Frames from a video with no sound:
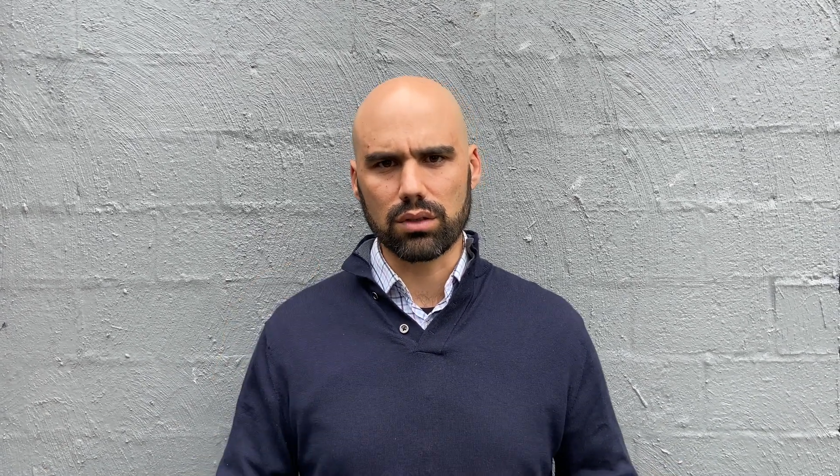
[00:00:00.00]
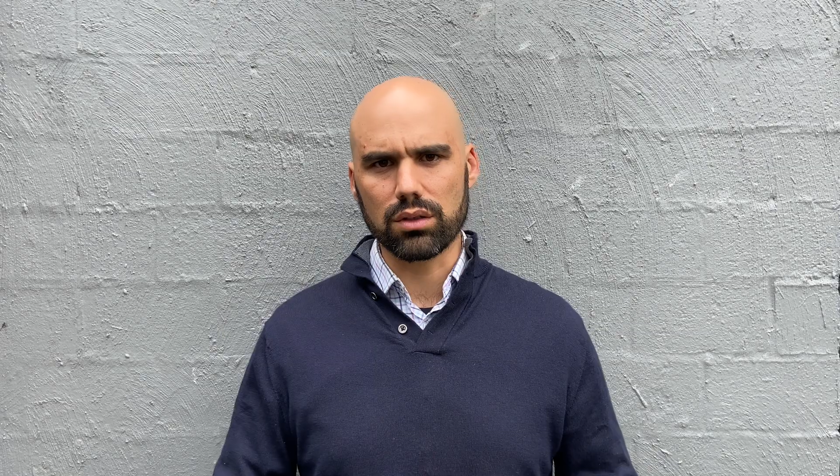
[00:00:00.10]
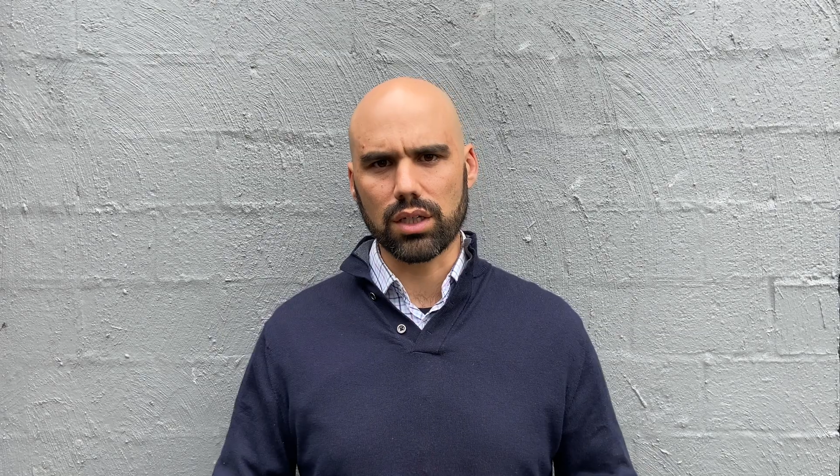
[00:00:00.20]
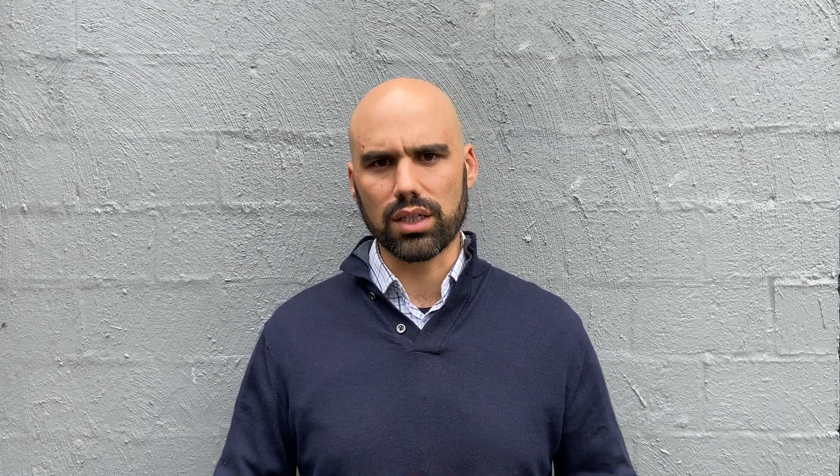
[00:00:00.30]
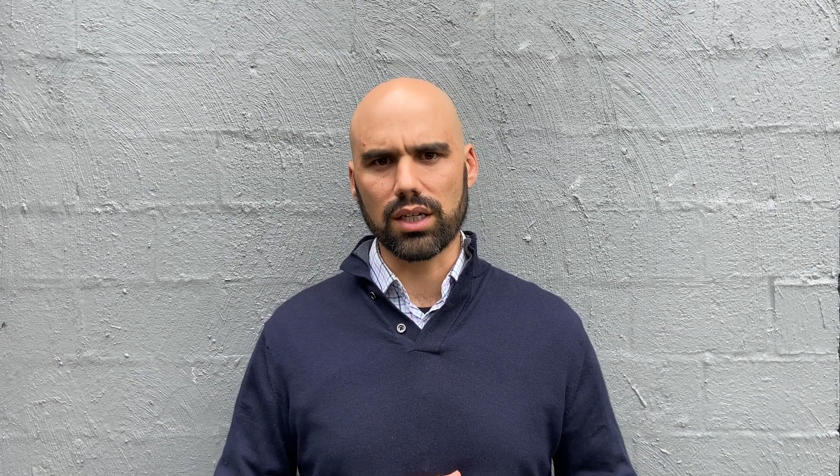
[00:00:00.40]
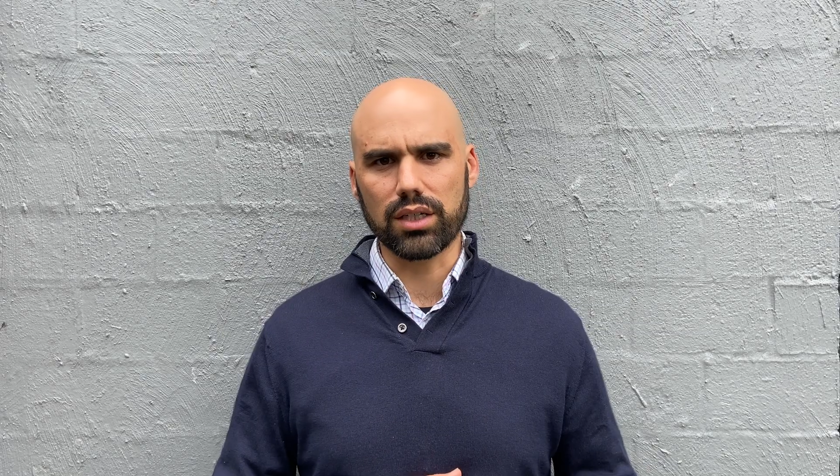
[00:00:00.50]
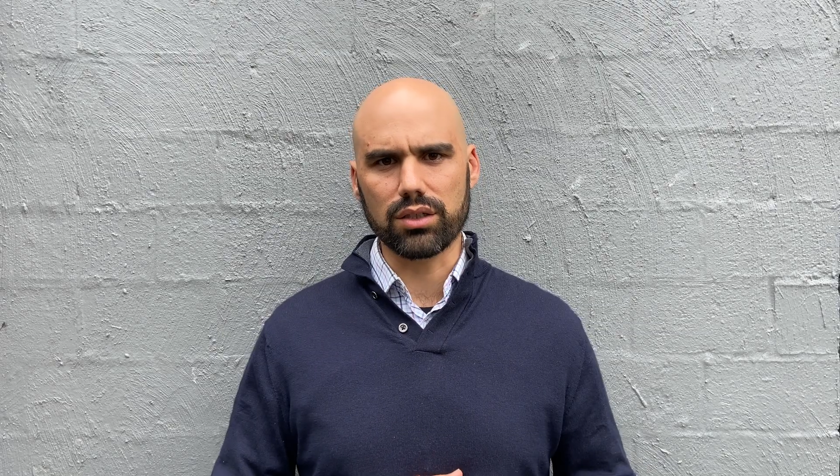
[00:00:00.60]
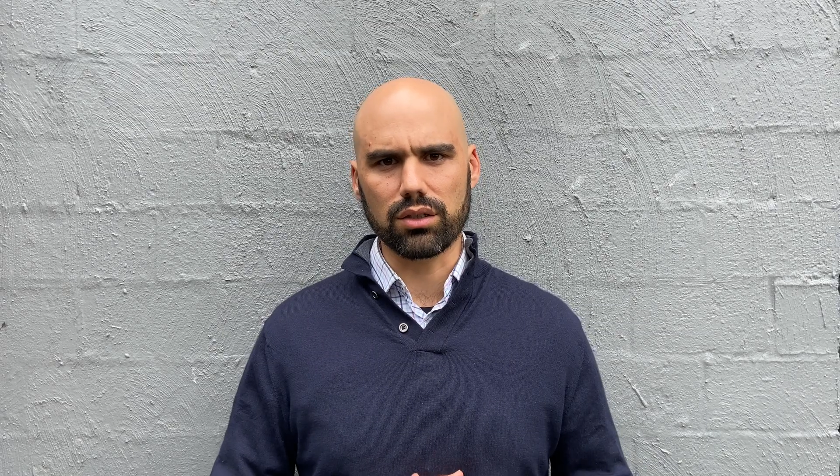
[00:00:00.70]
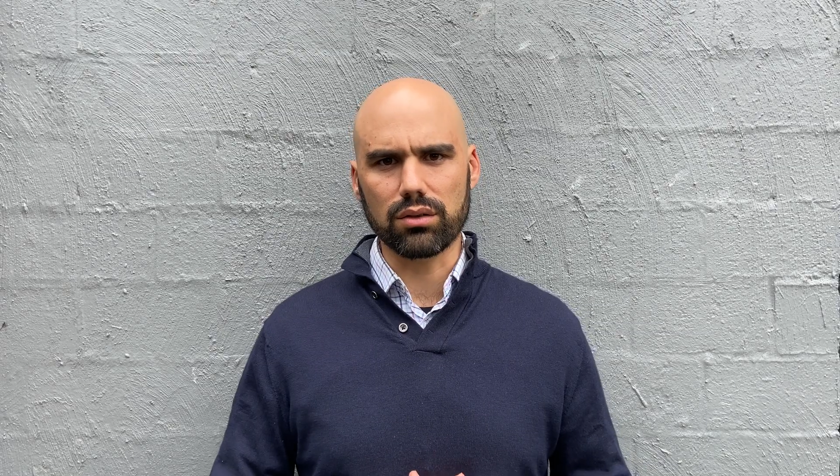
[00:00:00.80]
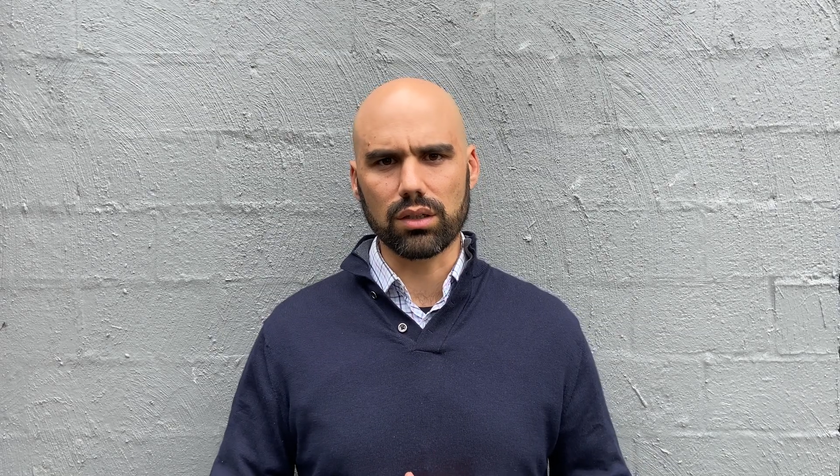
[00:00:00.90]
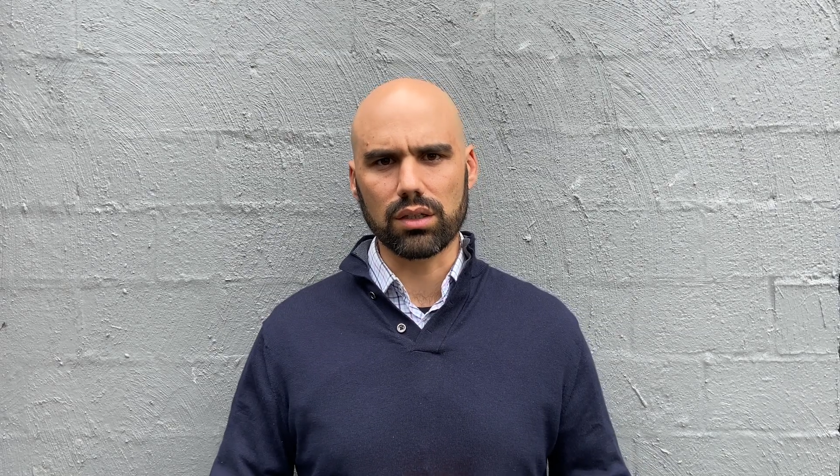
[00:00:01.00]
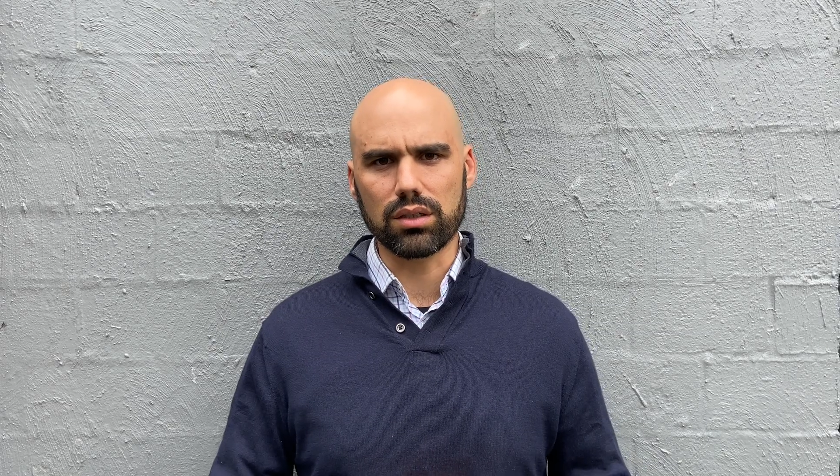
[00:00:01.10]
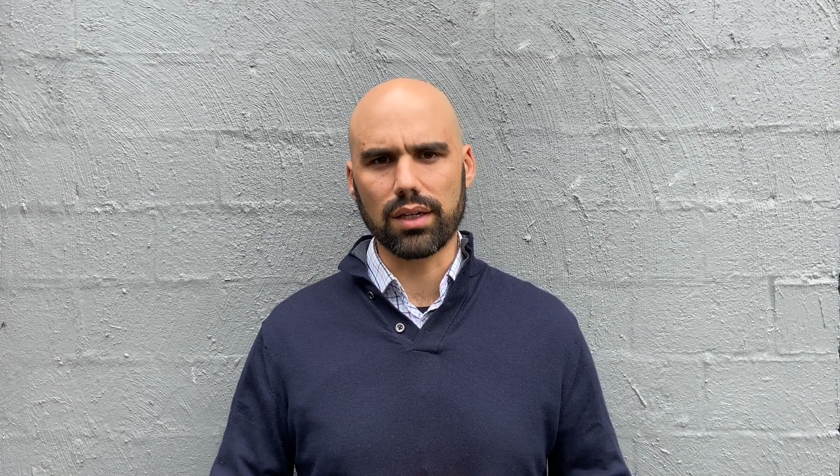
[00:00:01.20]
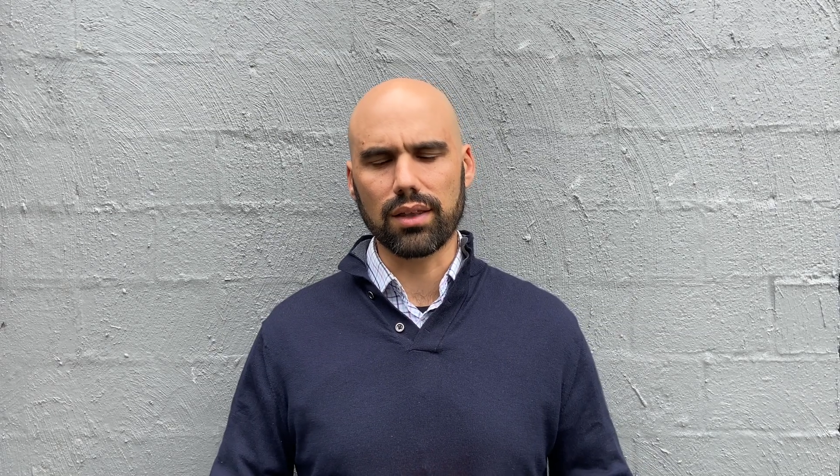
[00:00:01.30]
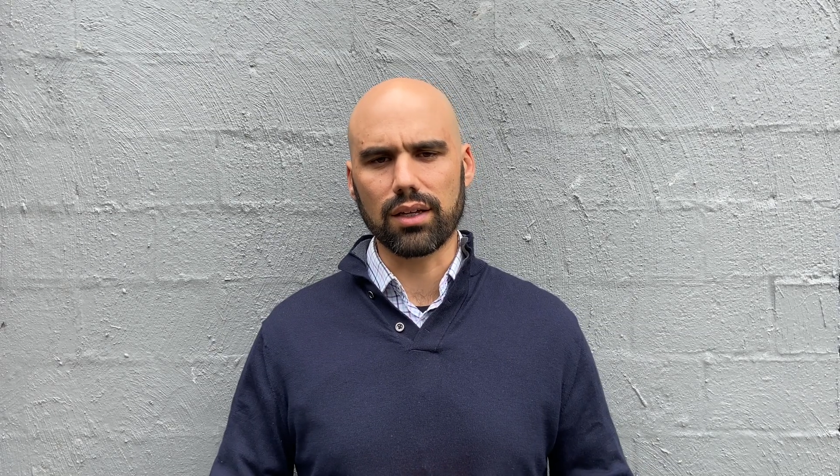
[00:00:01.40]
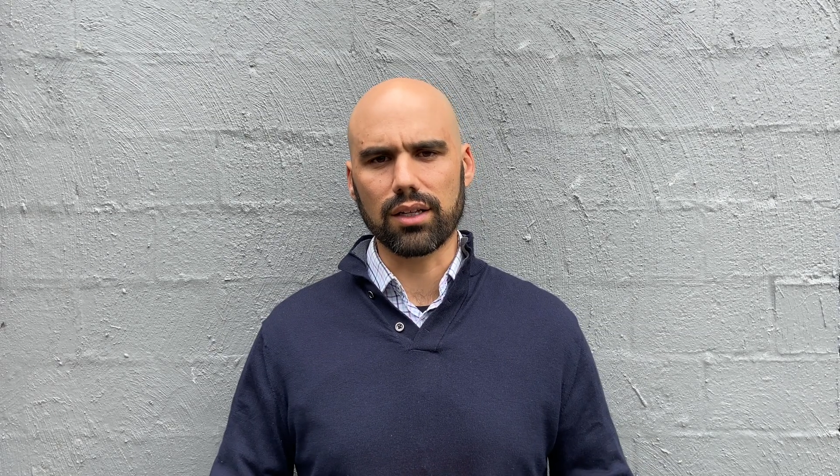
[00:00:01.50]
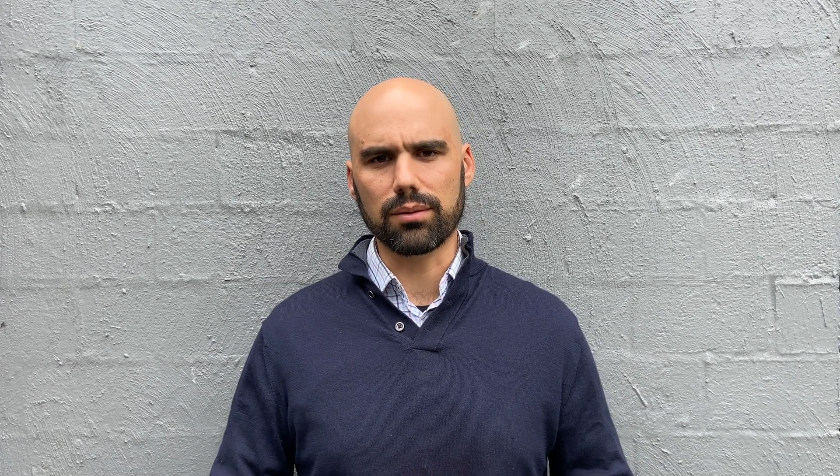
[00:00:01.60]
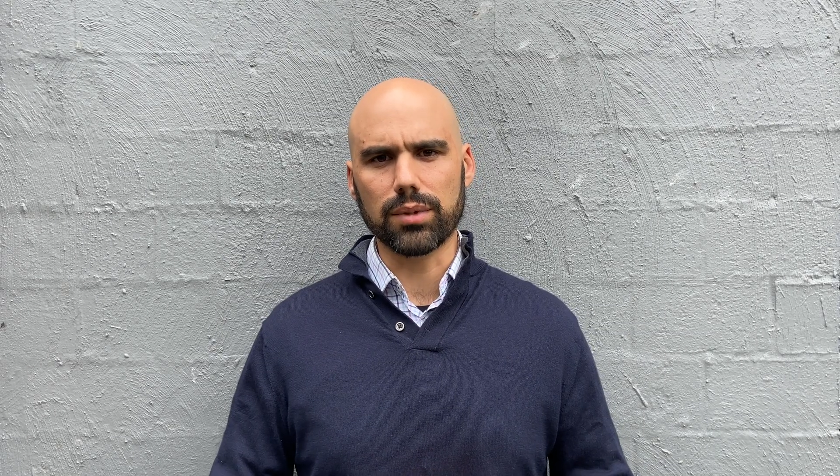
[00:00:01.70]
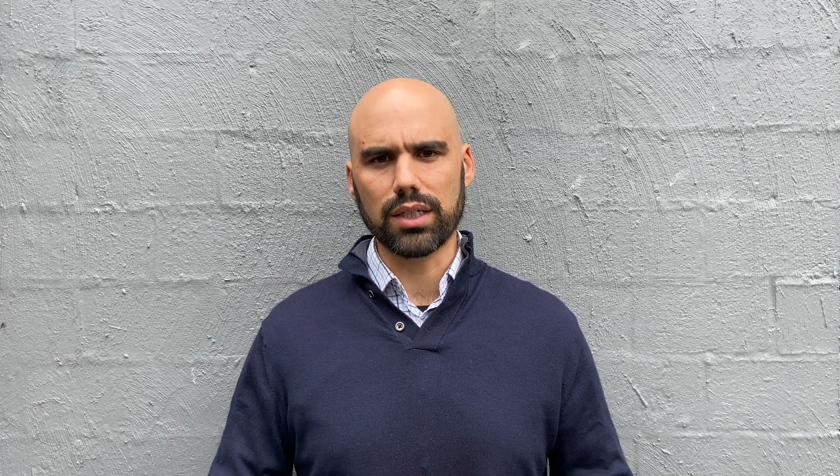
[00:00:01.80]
TidyHQ and to get the club